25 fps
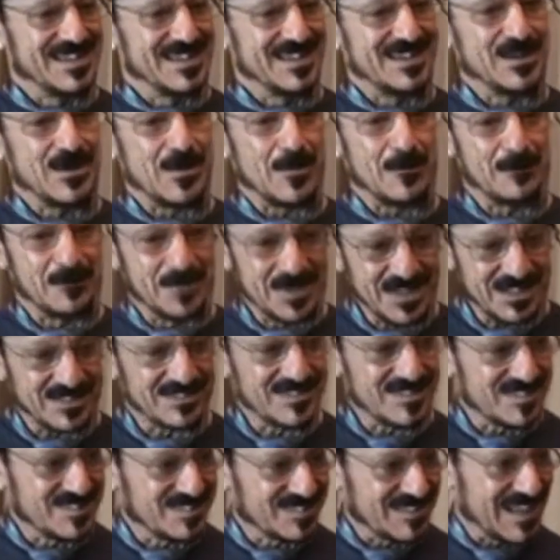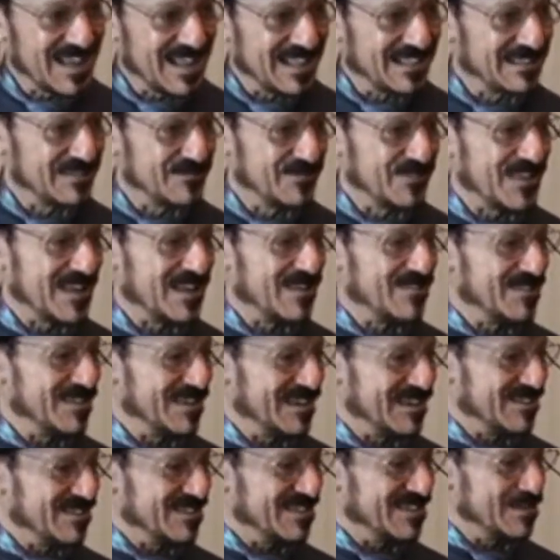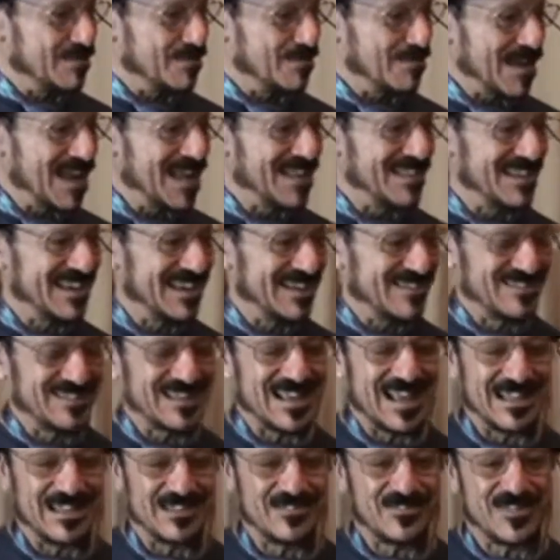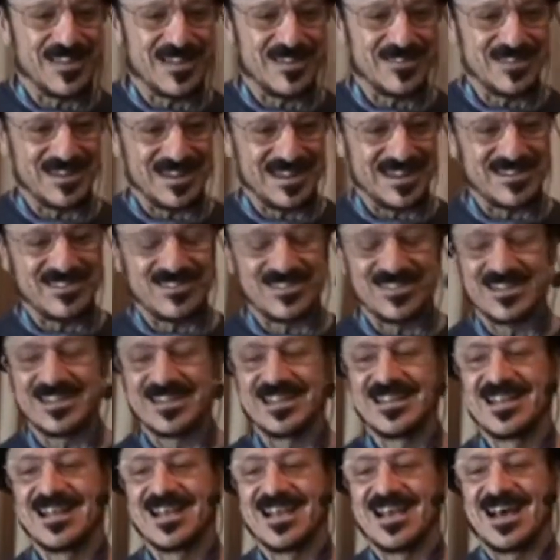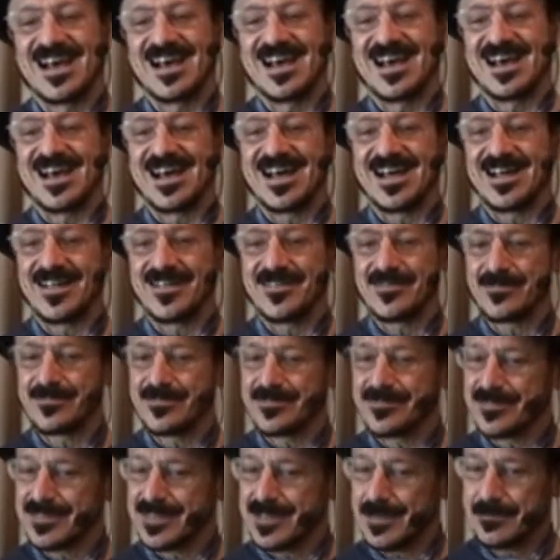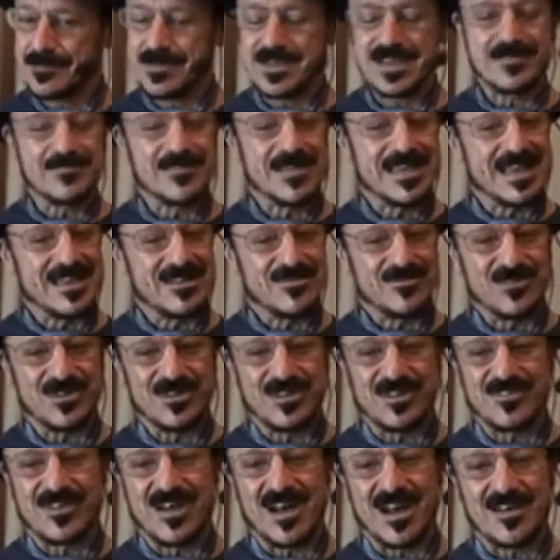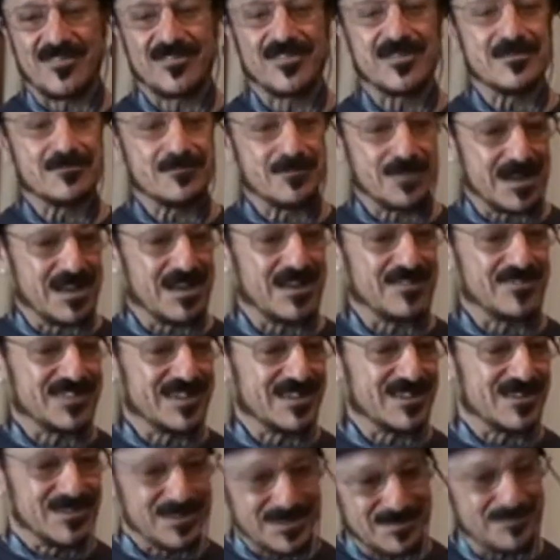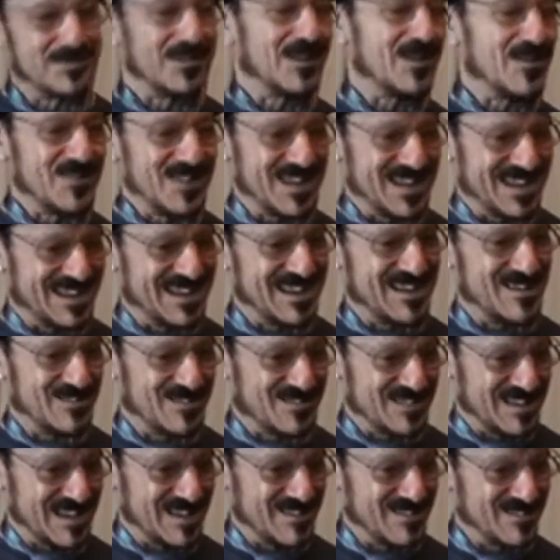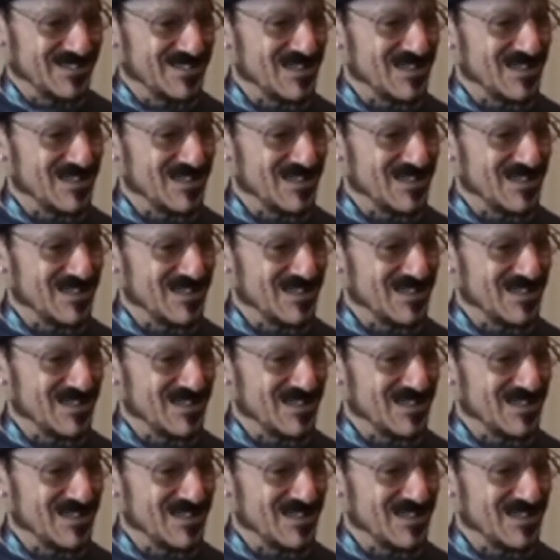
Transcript: You know, built a solid foundation. And upon that solid foundation, the big bad wolf huffed and puffed and couldn't blow that house down.